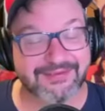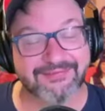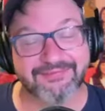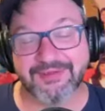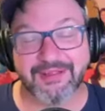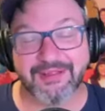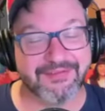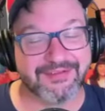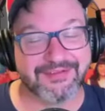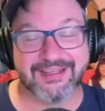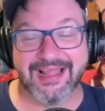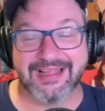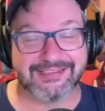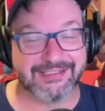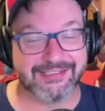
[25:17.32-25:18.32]
love the
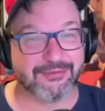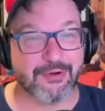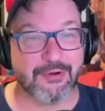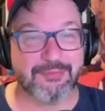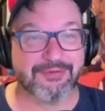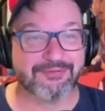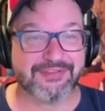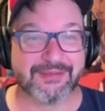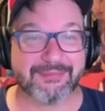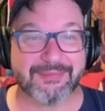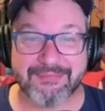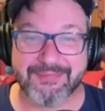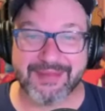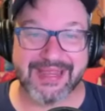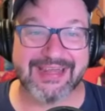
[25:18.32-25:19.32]
classic trope of
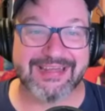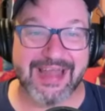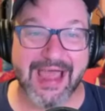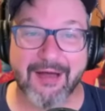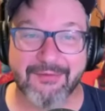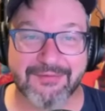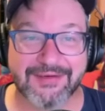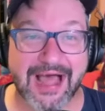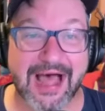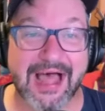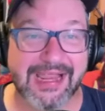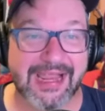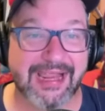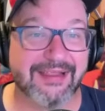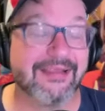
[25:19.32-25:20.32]
somebody pinned down,
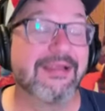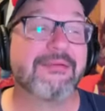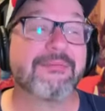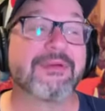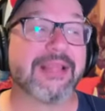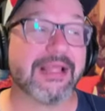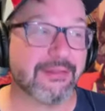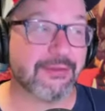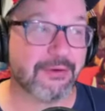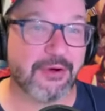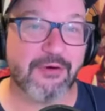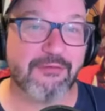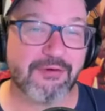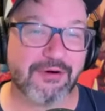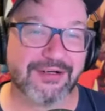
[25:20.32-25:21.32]
dying, but they look
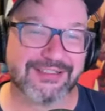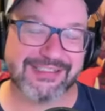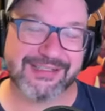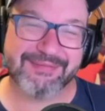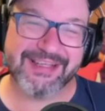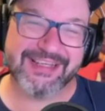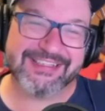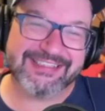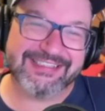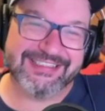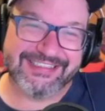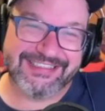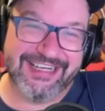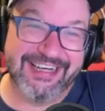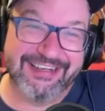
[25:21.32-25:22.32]
over and something's
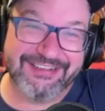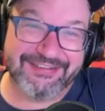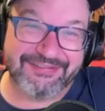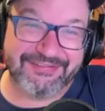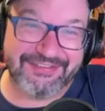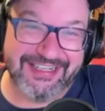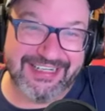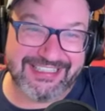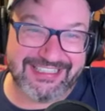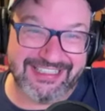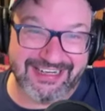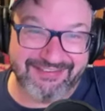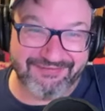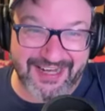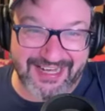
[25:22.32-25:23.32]
just out of reach.
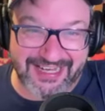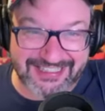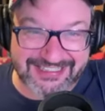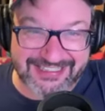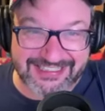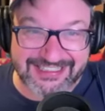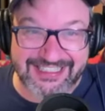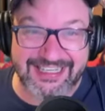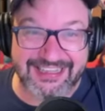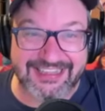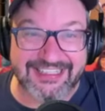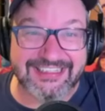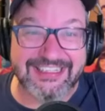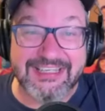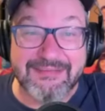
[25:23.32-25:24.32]
And if yeah. I could just get
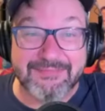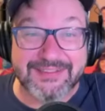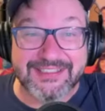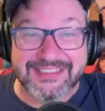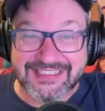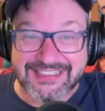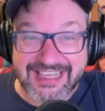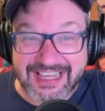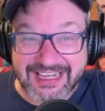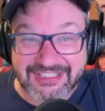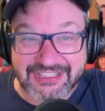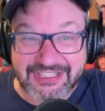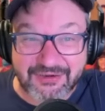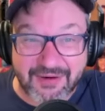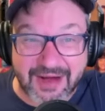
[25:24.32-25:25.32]
the lipstick,
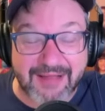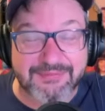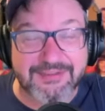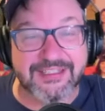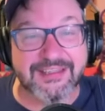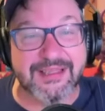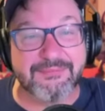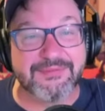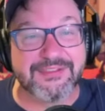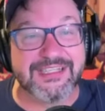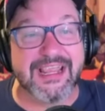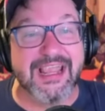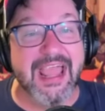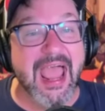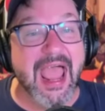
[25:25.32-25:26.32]
she grabs the
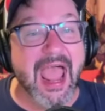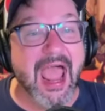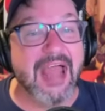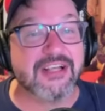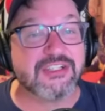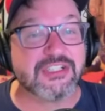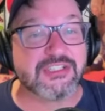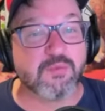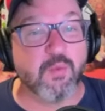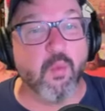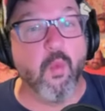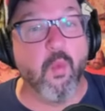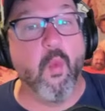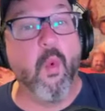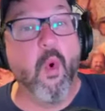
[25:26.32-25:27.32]
lipstick and just
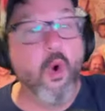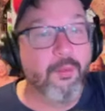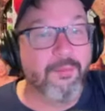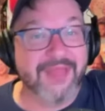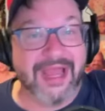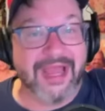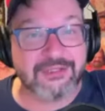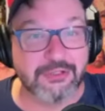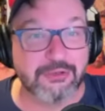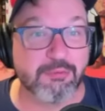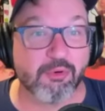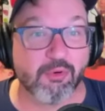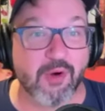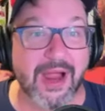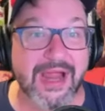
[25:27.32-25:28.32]
woon't that tube
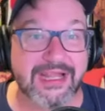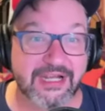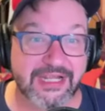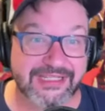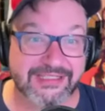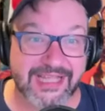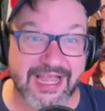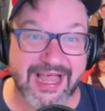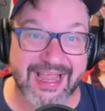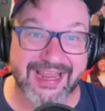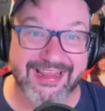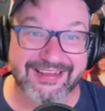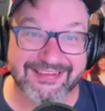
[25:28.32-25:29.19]
right into his eye.